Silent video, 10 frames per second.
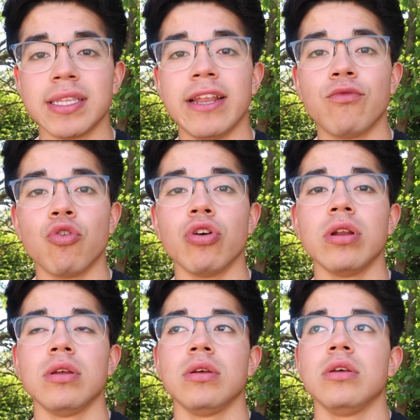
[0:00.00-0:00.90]
Therefore,
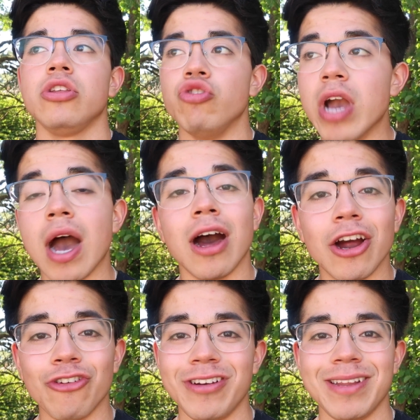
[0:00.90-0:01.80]
you got
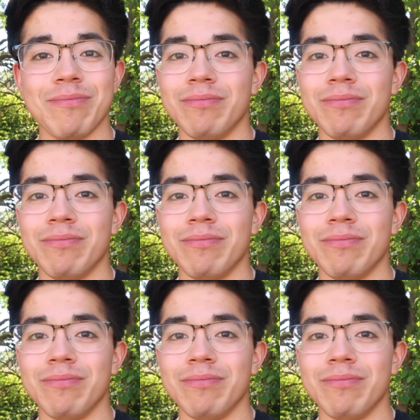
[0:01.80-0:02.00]
hungry